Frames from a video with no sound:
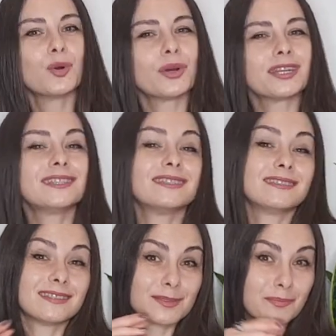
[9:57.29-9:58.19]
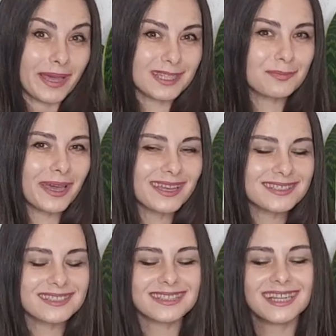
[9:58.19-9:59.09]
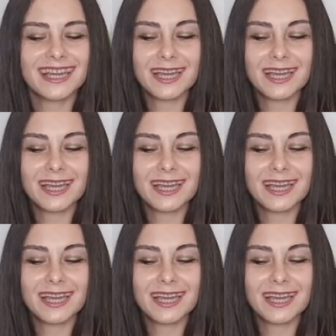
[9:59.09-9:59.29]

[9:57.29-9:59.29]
who are eating these bad pests.